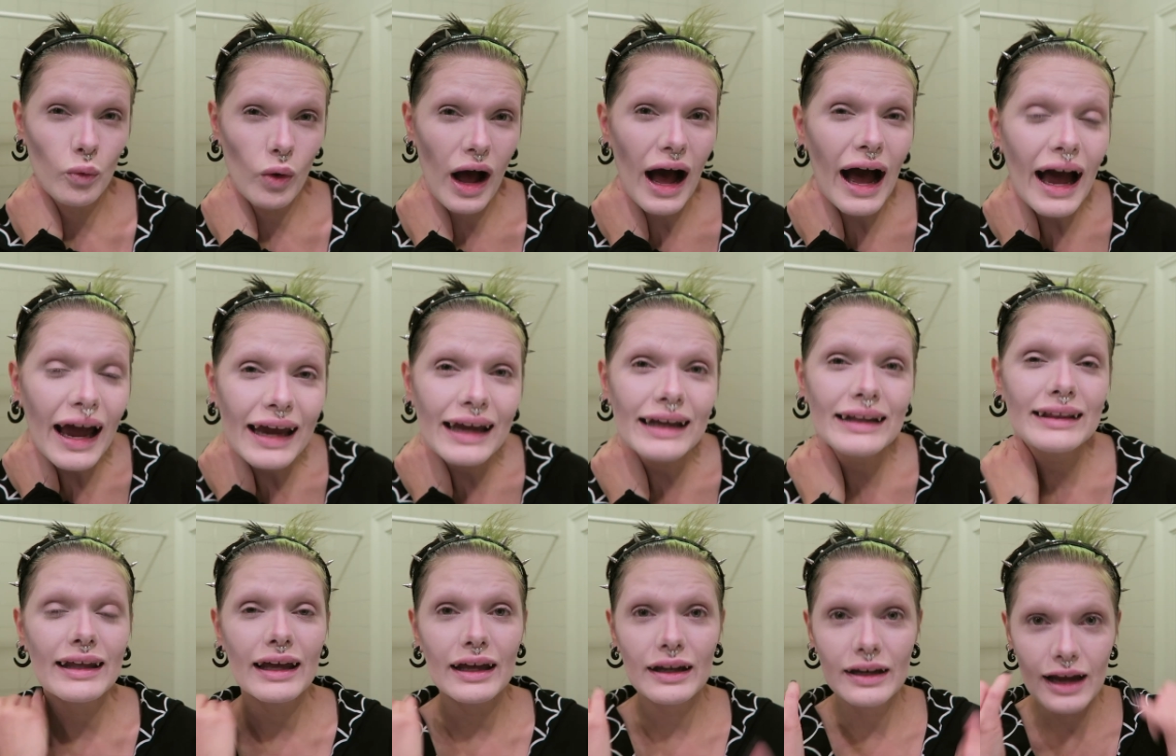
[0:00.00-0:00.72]

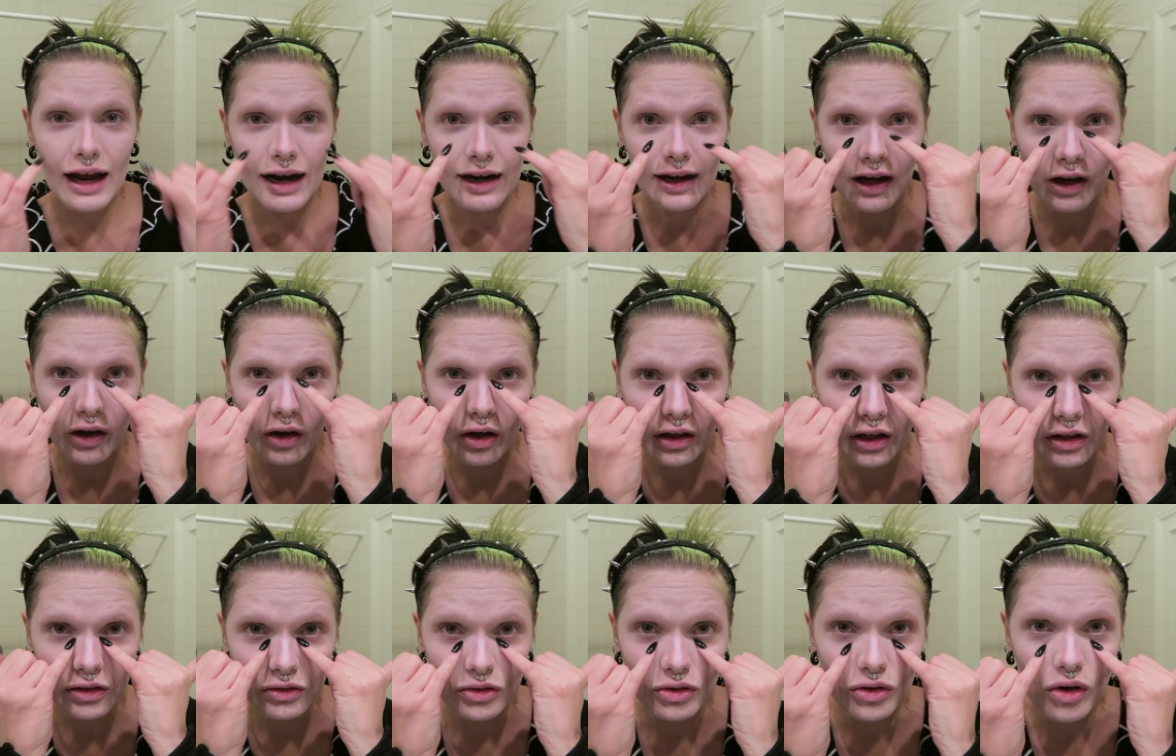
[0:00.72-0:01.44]
white, and then I'm
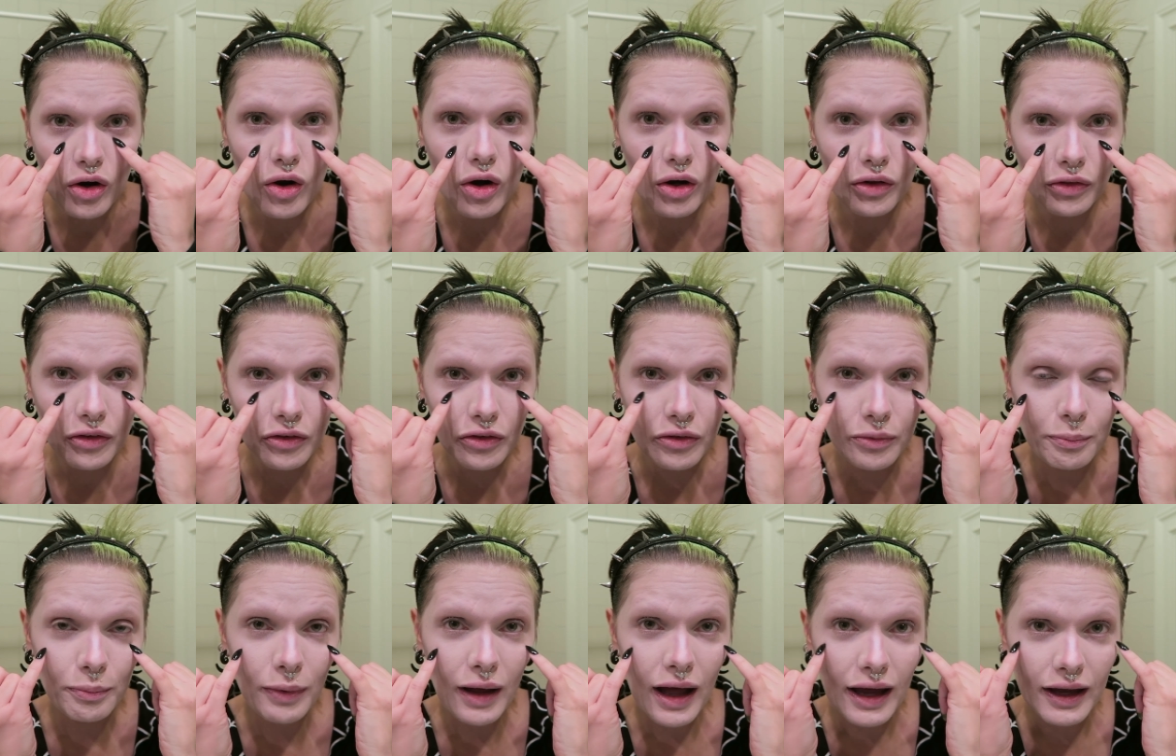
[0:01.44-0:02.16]
gonna draw the
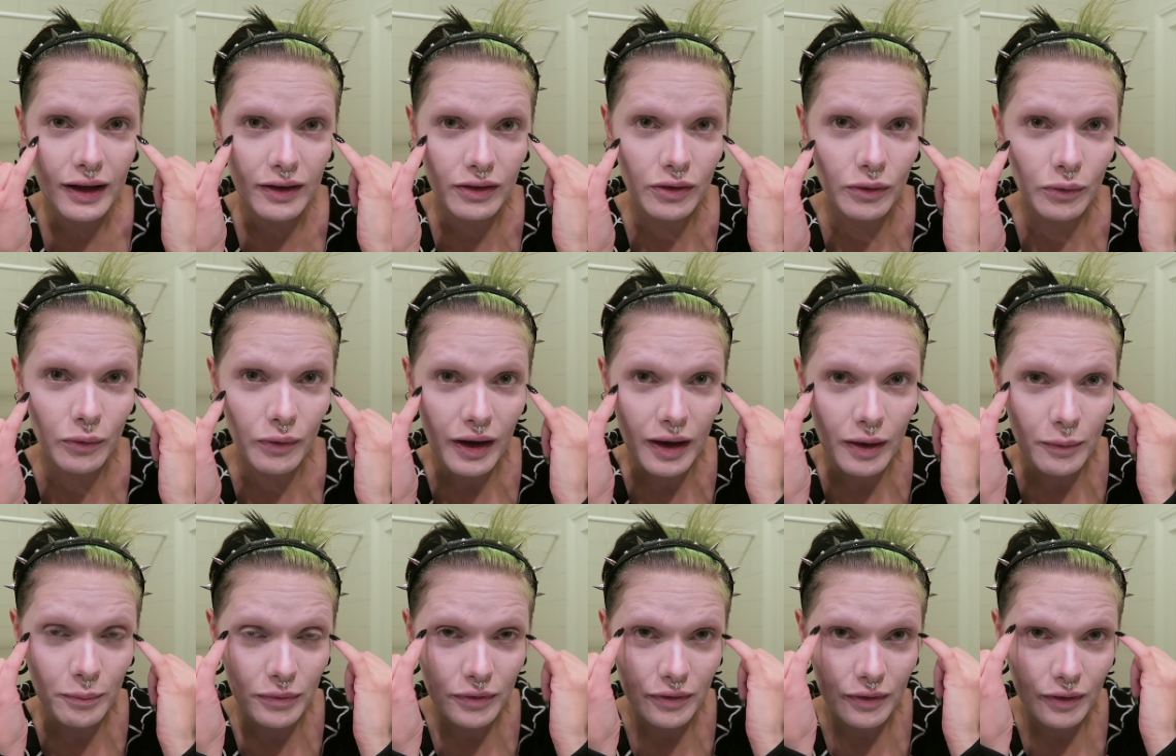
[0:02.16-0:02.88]
spider
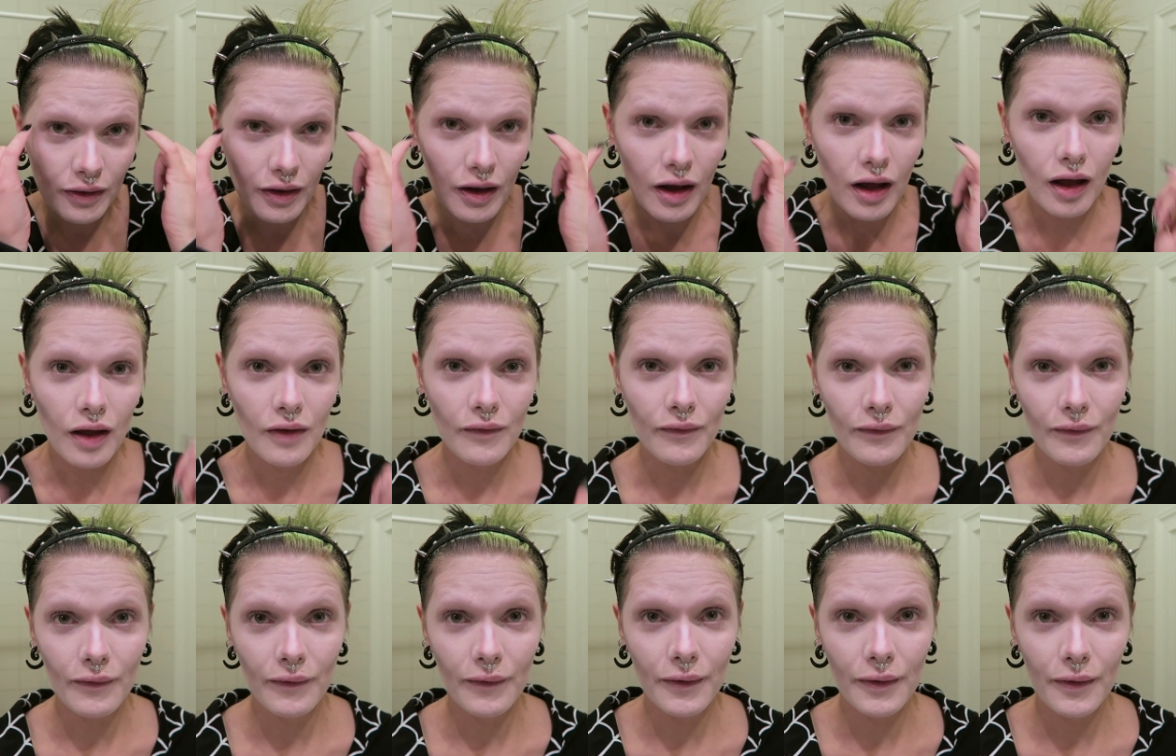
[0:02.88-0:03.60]
webs
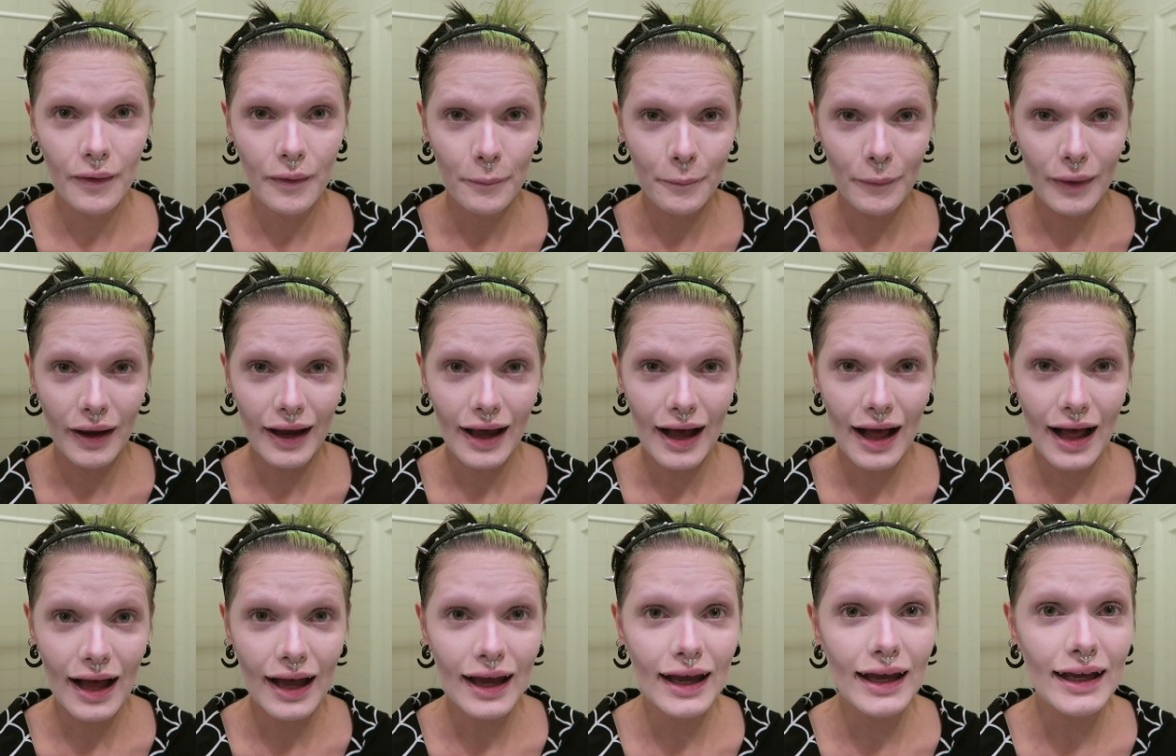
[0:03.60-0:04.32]
under my
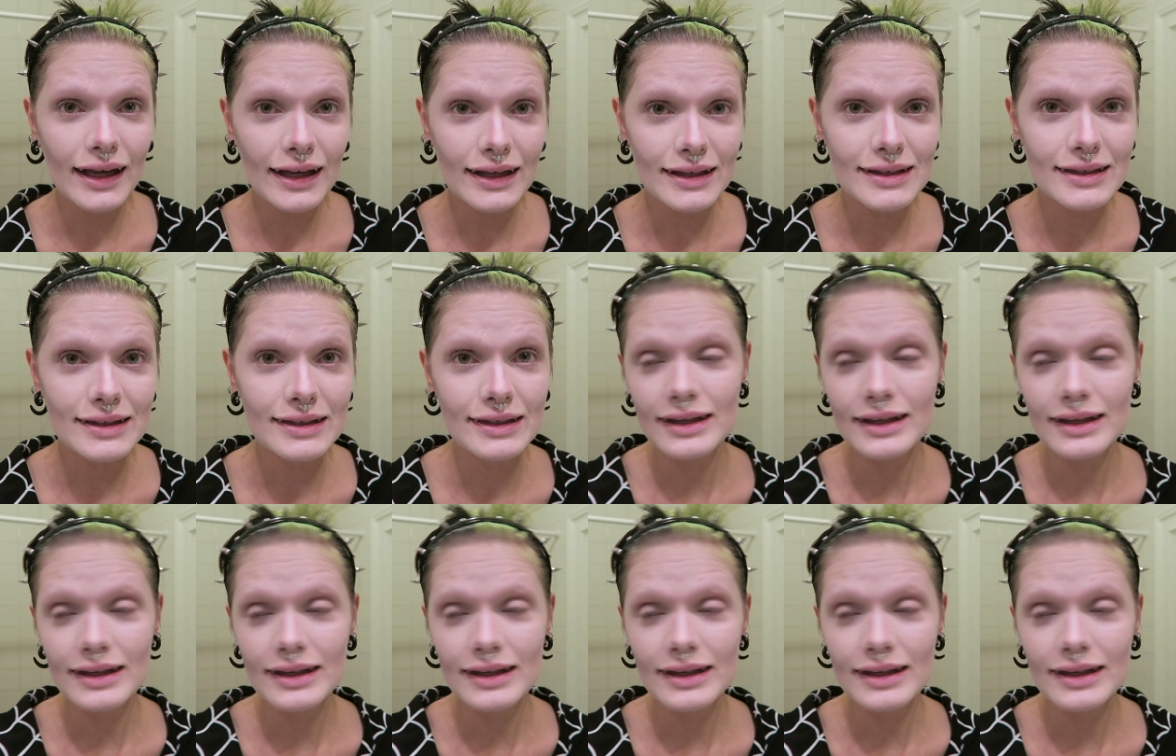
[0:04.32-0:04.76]
eyes.